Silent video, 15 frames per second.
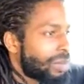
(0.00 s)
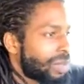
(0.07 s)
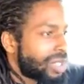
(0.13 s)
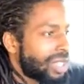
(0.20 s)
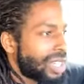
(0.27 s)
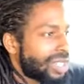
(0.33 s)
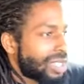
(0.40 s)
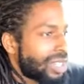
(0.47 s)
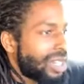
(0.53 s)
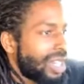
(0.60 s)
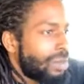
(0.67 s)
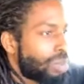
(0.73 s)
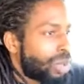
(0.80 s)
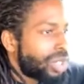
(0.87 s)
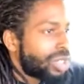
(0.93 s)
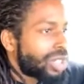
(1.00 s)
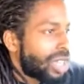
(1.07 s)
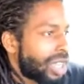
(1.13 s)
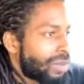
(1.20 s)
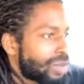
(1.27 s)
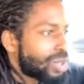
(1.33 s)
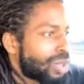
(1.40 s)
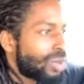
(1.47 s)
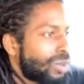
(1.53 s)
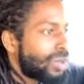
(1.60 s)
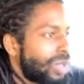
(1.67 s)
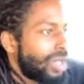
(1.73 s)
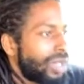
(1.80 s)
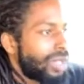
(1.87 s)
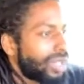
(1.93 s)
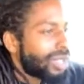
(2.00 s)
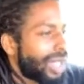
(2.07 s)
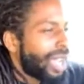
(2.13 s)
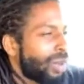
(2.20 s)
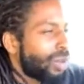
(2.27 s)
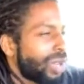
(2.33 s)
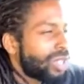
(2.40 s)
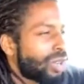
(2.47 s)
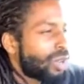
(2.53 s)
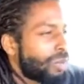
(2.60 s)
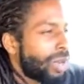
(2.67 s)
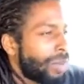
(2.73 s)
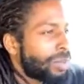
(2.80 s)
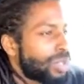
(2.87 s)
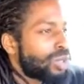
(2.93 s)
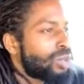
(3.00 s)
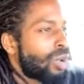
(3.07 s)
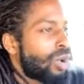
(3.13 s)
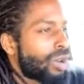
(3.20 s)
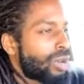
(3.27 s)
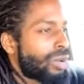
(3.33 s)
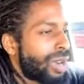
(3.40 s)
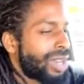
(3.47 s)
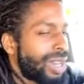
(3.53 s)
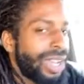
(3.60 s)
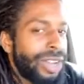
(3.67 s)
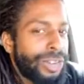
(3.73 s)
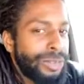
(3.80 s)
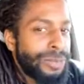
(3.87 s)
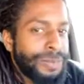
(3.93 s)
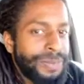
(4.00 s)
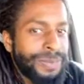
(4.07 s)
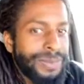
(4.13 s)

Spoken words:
It's that Sunday brunch time, so the highways aren't popping too hard right now.